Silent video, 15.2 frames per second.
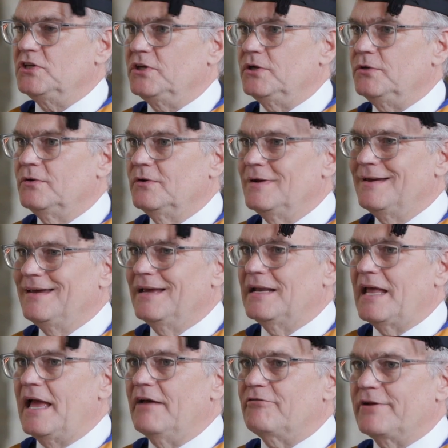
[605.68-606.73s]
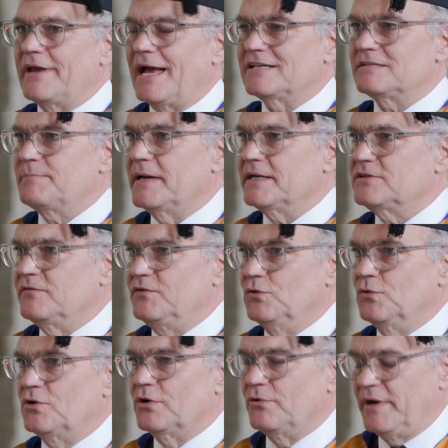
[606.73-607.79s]
you in every aspect of
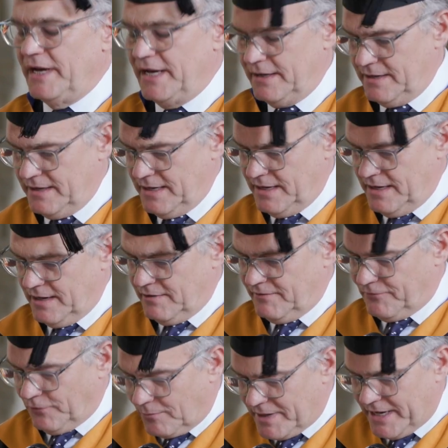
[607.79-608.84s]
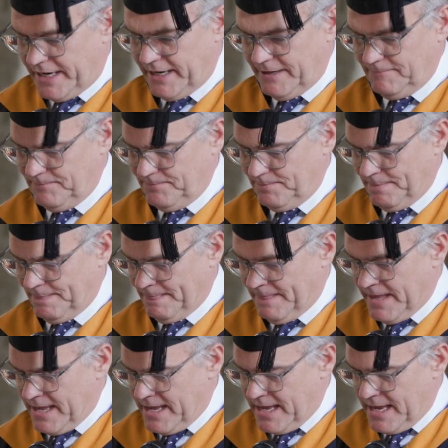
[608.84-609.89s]
your career from here.
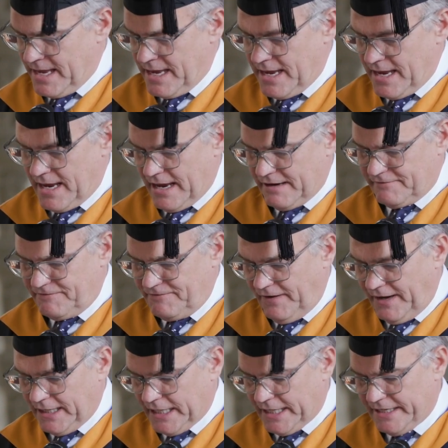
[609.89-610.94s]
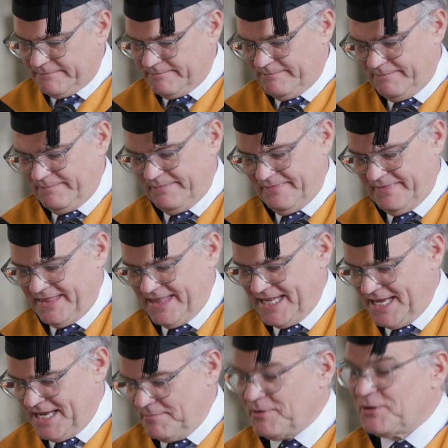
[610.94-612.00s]
And finally,
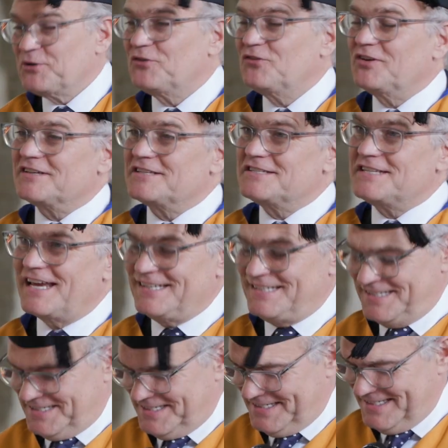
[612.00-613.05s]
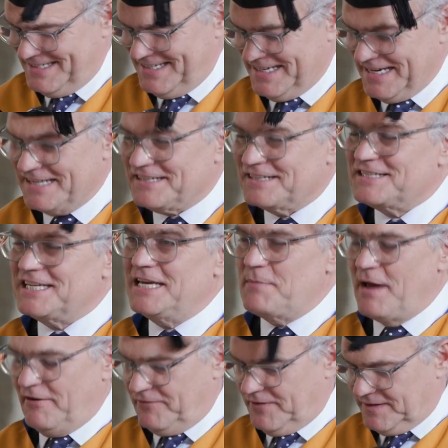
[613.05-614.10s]
because success is a team
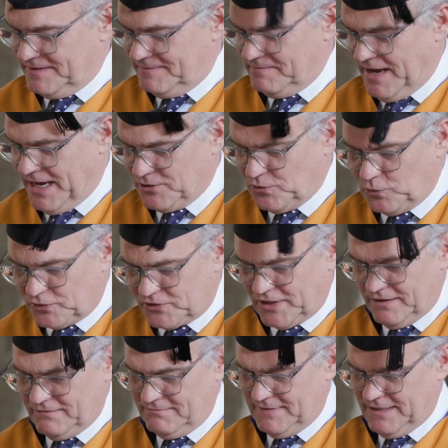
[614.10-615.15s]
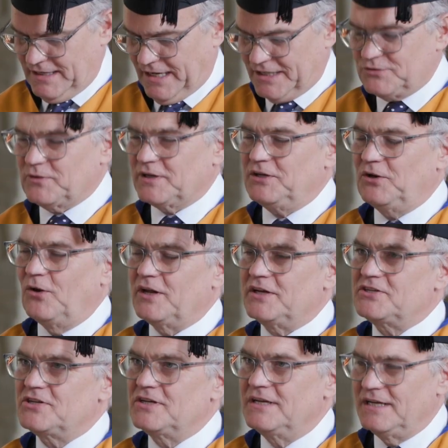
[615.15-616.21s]
effort, I'd also like to
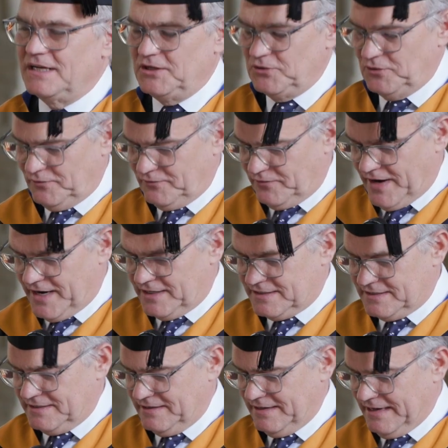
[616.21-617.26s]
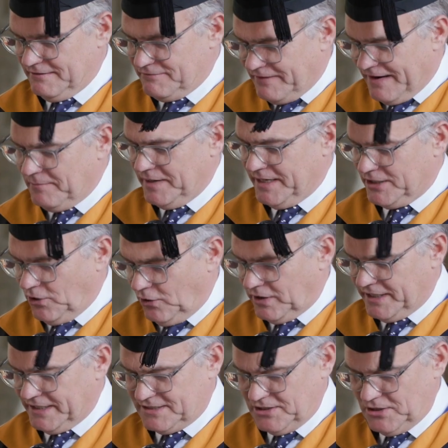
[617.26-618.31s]
acknowledge your friends, family and
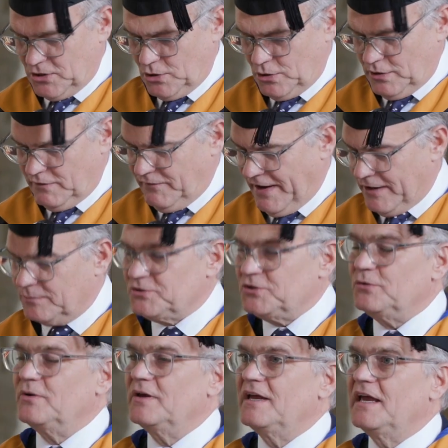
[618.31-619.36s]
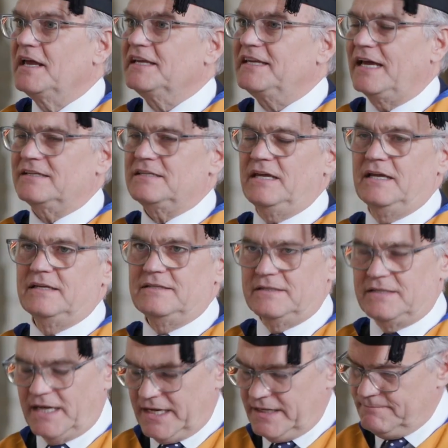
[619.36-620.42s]
colleagues who have helped you get here
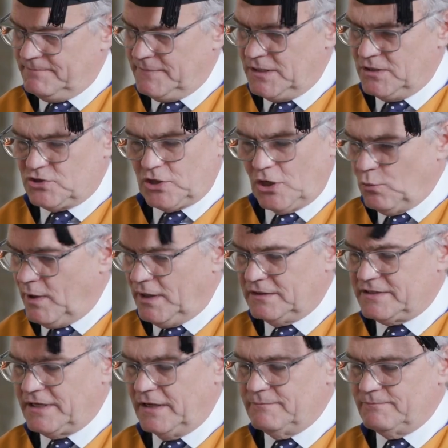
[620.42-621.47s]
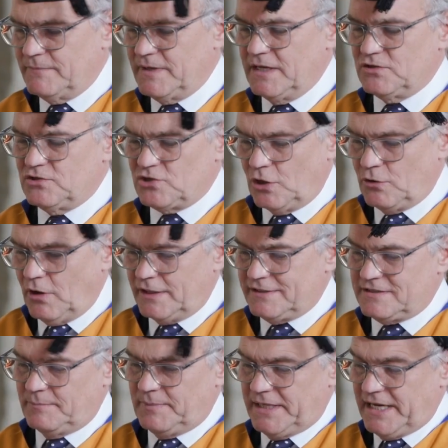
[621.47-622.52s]
today. So well done, so nice
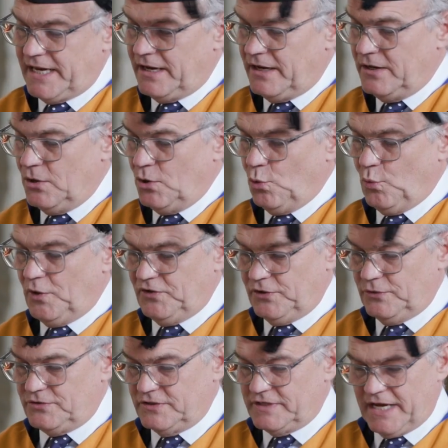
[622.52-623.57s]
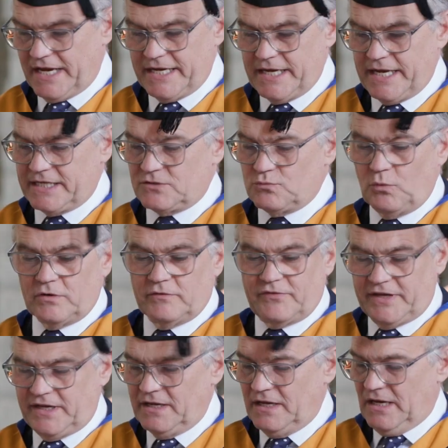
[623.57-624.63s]
to be here with you today. It's one of
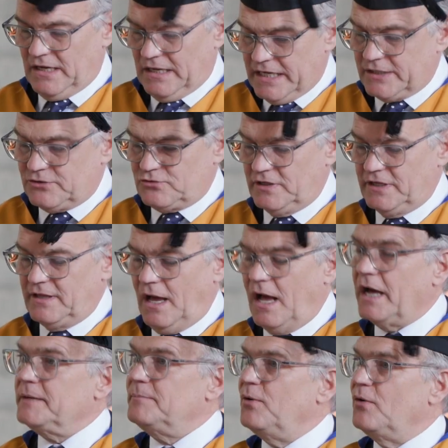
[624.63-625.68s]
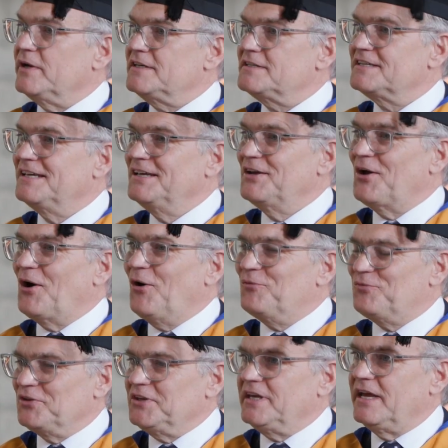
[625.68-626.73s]
literally the high point
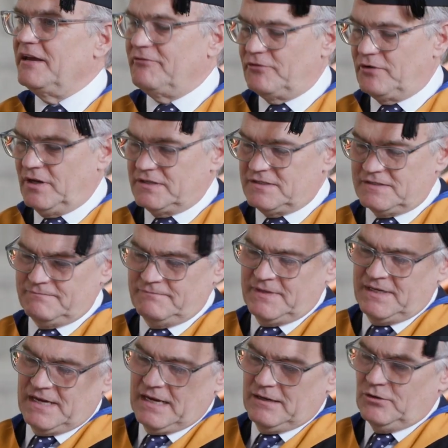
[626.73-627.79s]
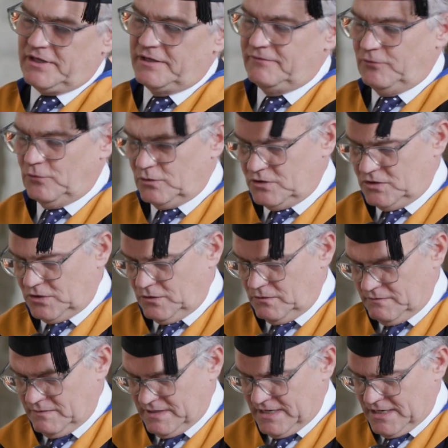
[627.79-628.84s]
of the year for us. And looking forward
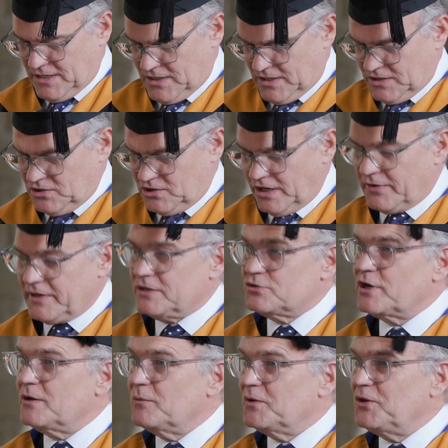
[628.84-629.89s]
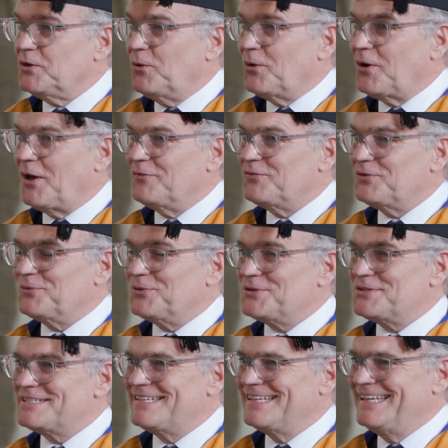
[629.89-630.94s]
to sharing a drink with you all
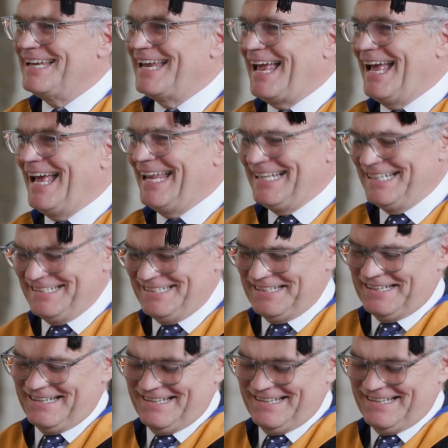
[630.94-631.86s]
afterwards and